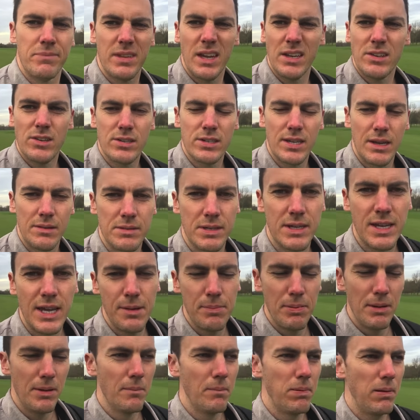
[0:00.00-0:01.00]
They just seem to
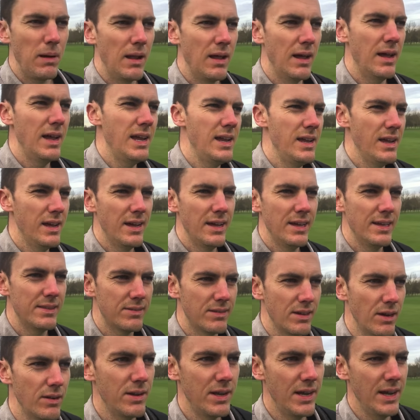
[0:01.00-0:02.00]
keep it in play,
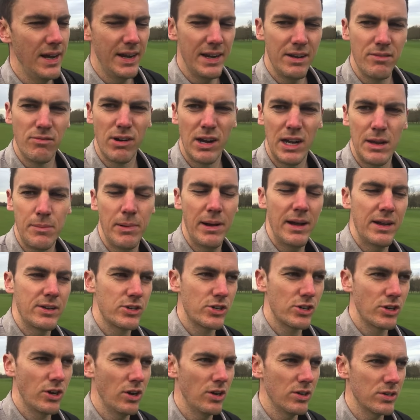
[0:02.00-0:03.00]
don't hit any really bad
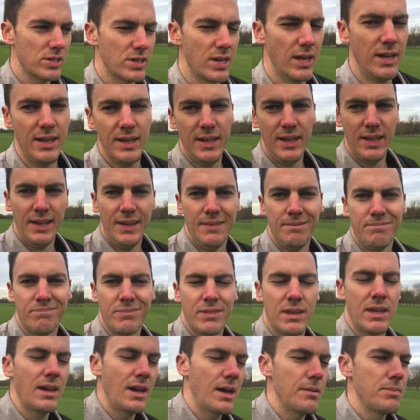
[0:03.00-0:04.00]
shots,
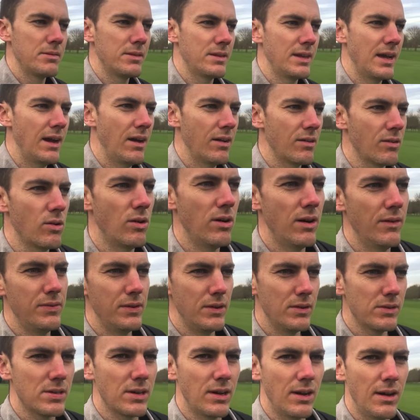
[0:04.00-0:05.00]
get up and down quite a
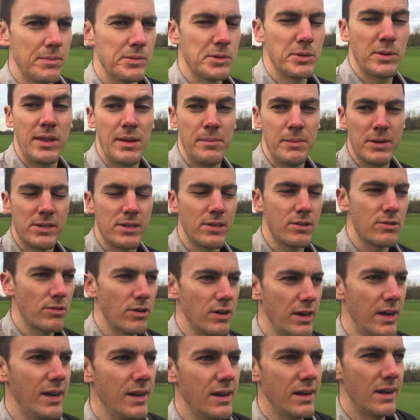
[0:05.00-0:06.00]
few times when they miss the
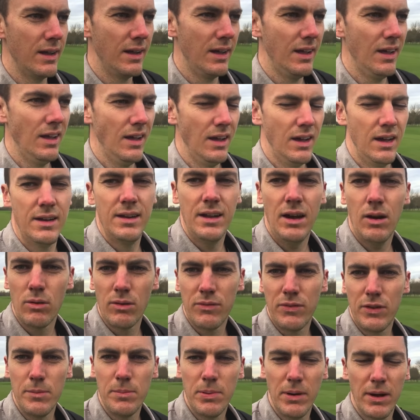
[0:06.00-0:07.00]
green, and
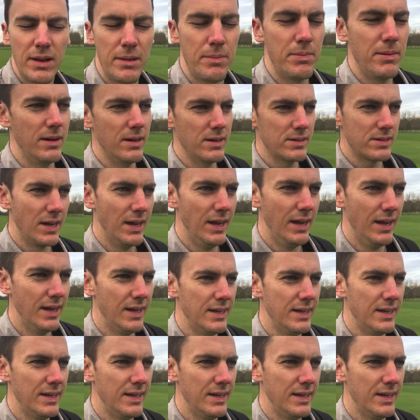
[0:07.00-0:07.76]
hold a few birdie putts.